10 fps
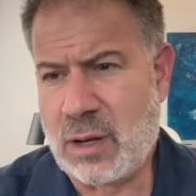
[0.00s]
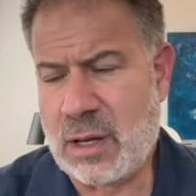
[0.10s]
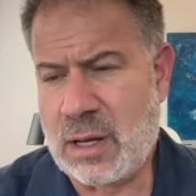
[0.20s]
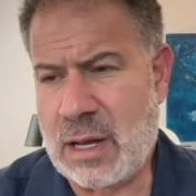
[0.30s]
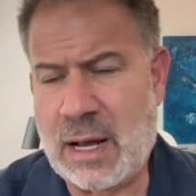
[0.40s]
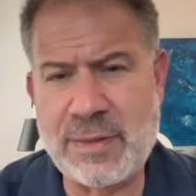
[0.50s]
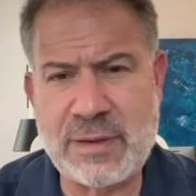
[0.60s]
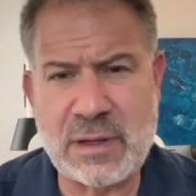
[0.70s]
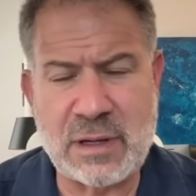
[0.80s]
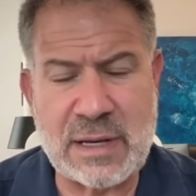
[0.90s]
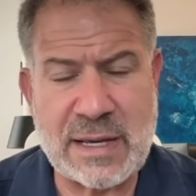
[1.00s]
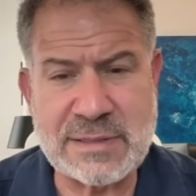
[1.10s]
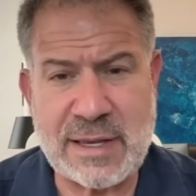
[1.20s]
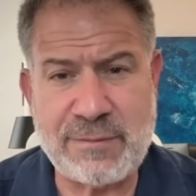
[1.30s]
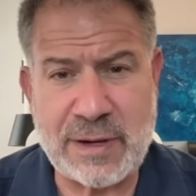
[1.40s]

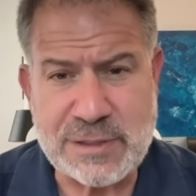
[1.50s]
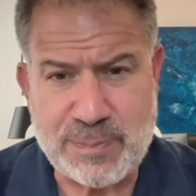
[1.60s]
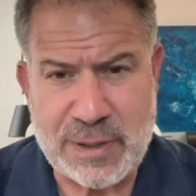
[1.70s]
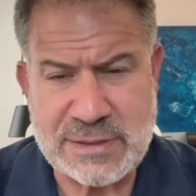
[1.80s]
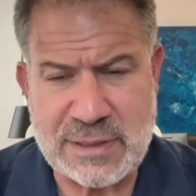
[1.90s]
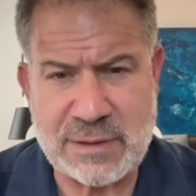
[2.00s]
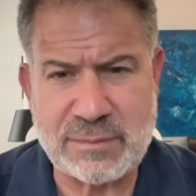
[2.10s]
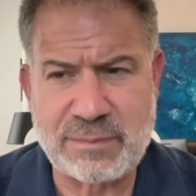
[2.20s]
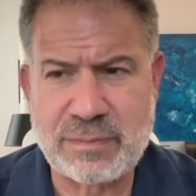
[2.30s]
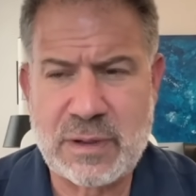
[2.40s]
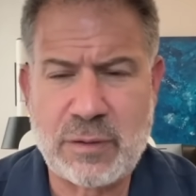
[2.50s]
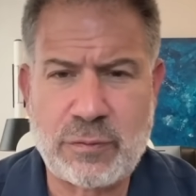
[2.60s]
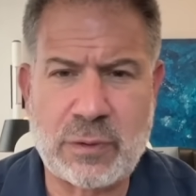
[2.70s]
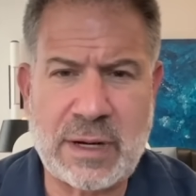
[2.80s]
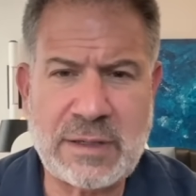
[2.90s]
as a vice president
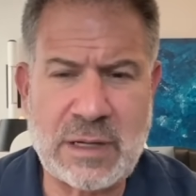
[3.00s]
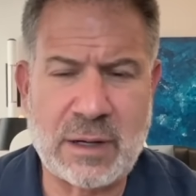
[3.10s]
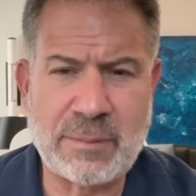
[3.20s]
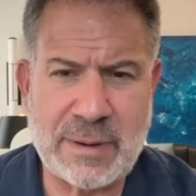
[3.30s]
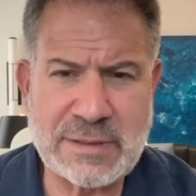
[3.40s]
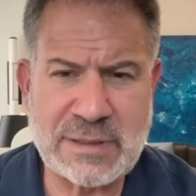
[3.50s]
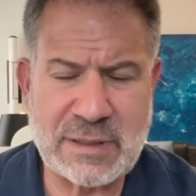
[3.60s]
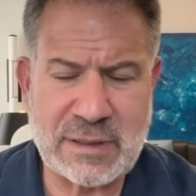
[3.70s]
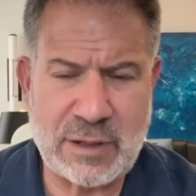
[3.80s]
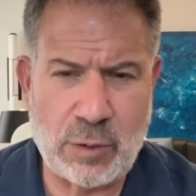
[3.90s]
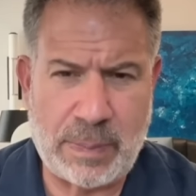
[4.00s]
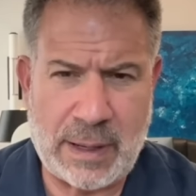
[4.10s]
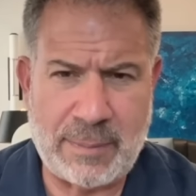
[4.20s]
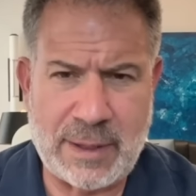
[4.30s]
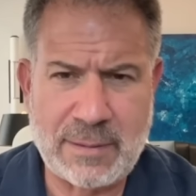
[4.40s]
for a young president in
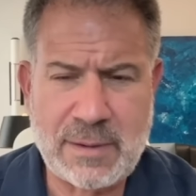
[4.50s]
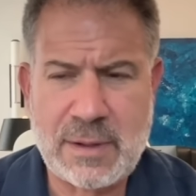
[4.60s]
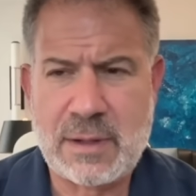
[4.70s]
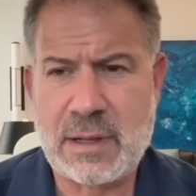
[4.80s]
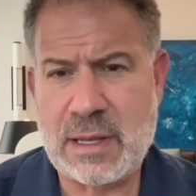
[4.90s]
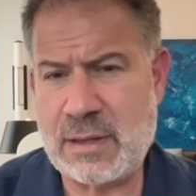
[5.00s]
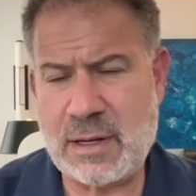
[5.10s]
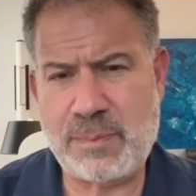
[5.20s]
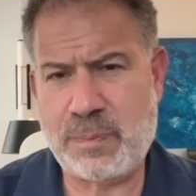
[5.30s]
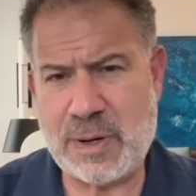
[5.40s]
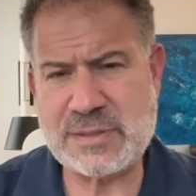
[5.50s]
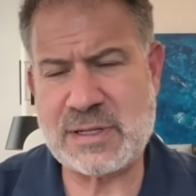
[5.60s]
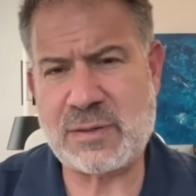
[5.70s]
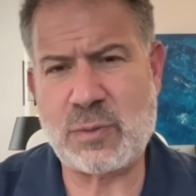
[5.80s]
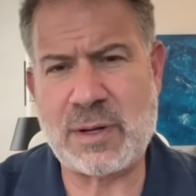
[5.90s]
Obama, and then a
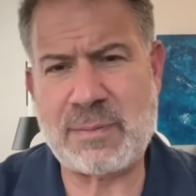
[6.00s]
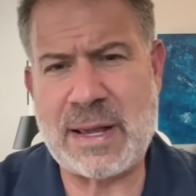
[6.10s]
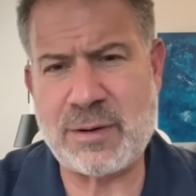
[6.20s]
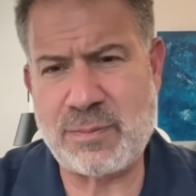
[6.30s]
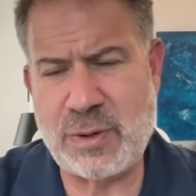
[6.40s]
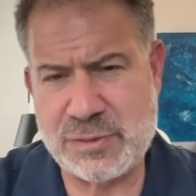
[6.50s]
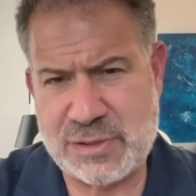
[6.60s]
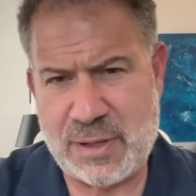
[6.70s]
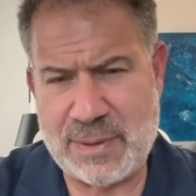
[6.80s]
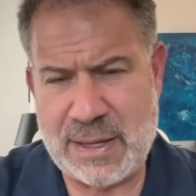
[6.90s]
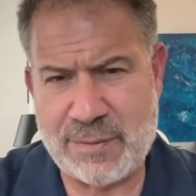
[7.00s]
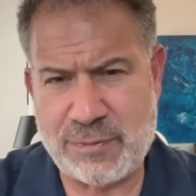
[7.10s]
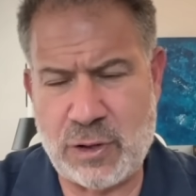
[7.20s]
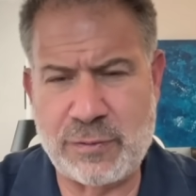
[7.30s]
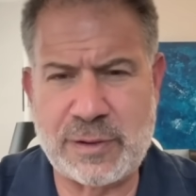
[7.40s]
president when it mattered most coming out
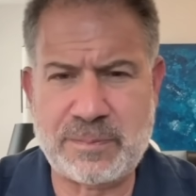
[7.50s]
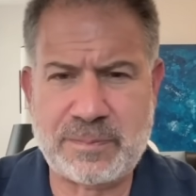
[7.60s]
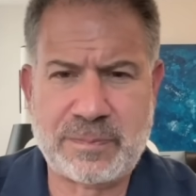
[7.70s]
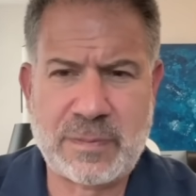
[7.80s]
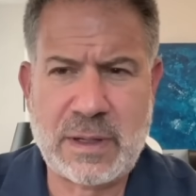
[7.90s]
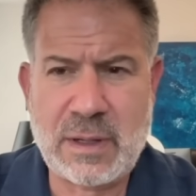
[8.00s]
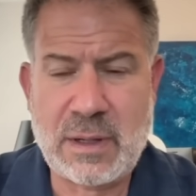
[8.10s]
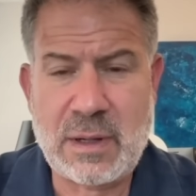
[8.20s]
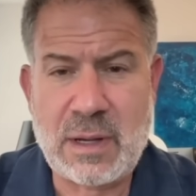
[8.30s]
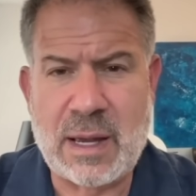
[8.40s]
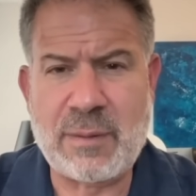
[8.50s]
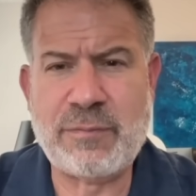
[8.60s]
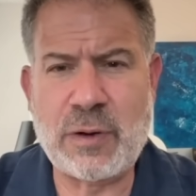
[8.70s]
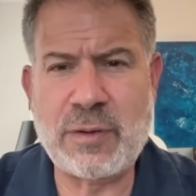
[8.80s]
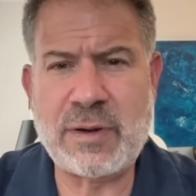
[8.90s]
of COVID. I'm
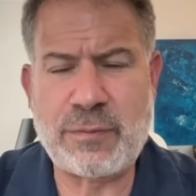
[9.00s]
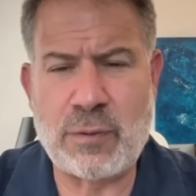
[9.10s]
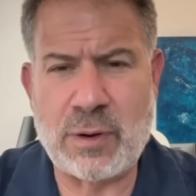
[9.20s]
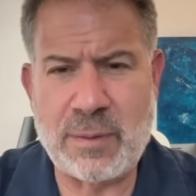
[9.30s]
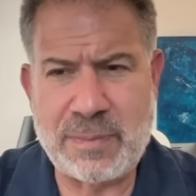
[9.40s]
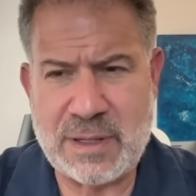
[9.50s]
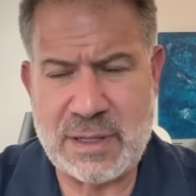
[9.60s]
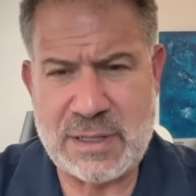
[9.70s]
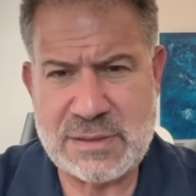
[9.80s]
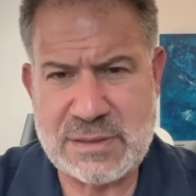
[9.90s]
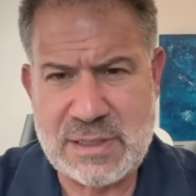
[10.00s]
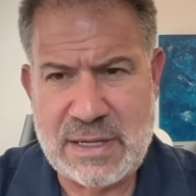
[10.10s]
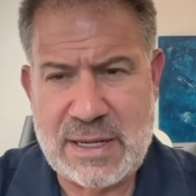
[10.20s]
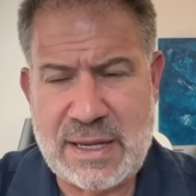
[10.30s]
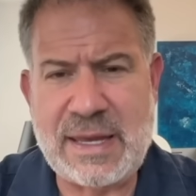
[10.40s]
voting for him because
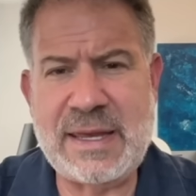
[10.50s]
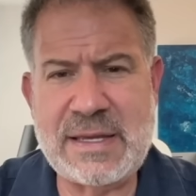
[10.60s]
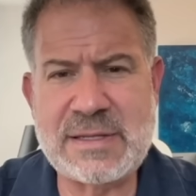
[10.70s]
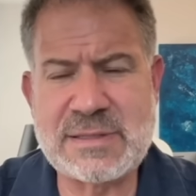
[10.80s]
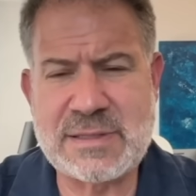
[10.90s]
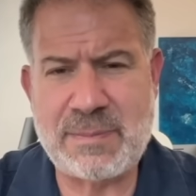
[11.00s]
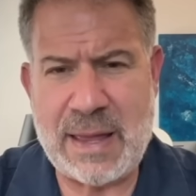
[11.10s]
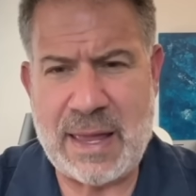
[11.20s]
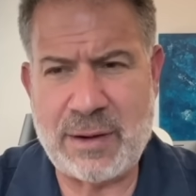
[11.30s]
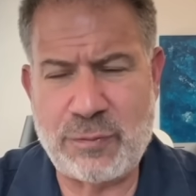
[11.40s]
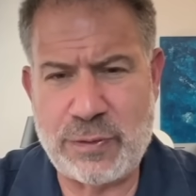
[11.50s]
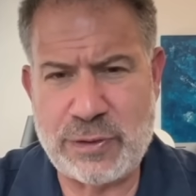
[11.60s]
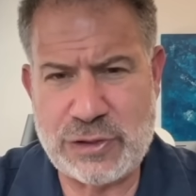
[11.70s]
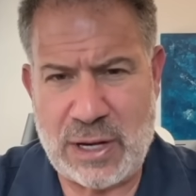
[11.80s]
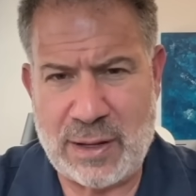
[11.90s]
he is the man for the
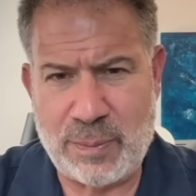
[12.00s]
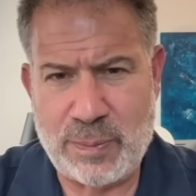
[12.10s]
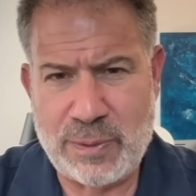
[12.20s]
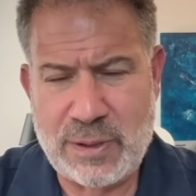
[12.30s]
job.